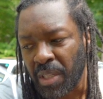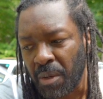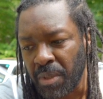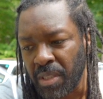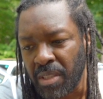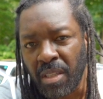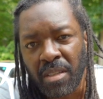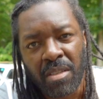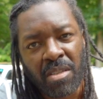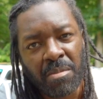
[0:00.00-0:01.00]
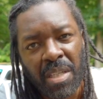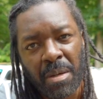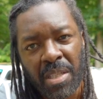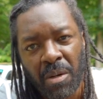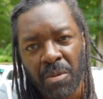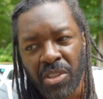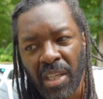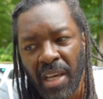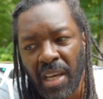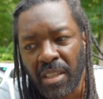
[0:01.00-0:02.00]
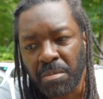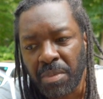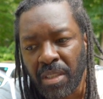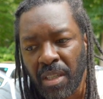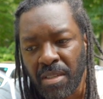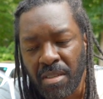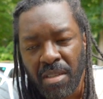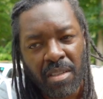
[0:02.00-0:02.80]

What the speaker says: I really didn't. Sometimes I wish I hadn't, because